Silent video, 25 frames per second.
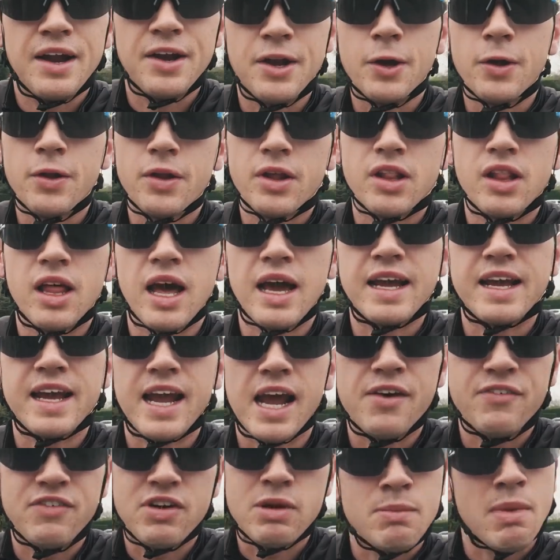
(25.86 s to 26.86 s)
I know that
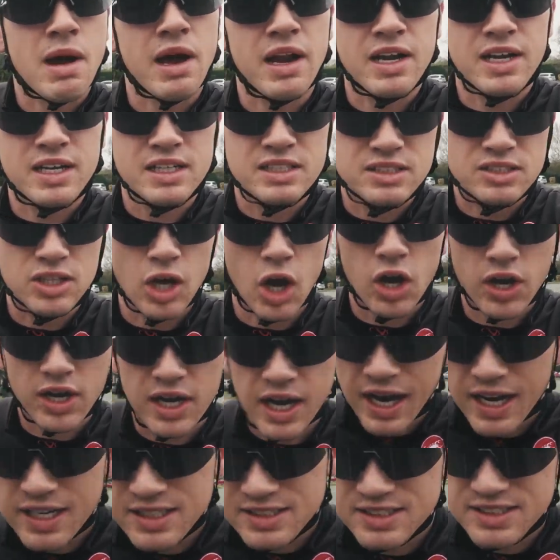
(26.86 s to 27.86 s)
like every man and his
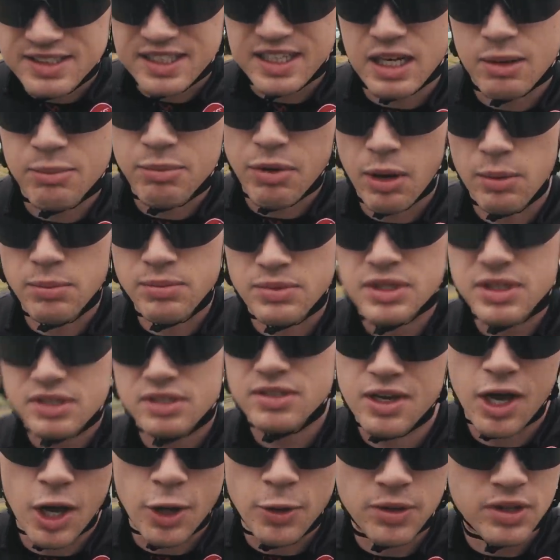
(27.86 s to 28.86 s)
dog has sticker-bombed
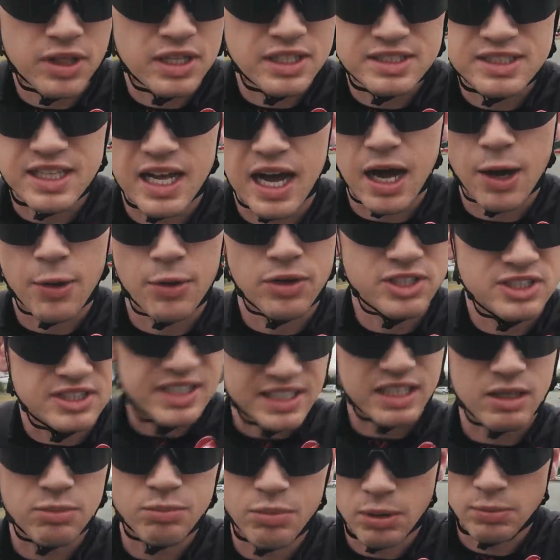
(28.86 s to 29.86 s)
Oakleys now, or
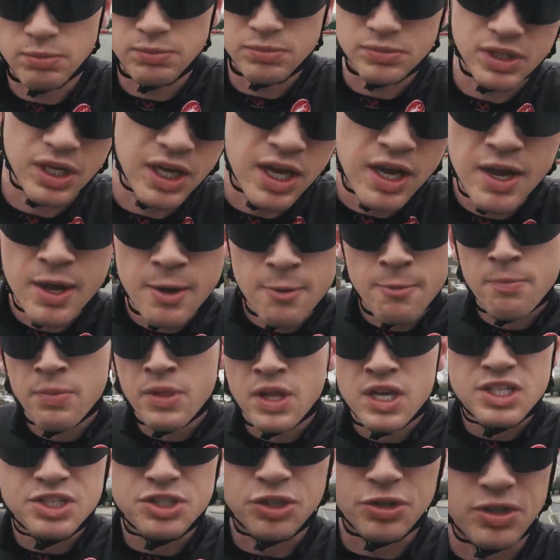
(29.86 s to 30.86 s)
sticker-bombed
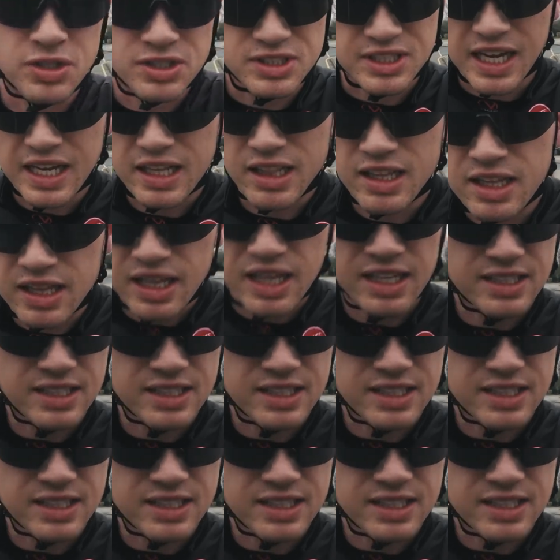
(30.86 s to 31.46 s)
cycling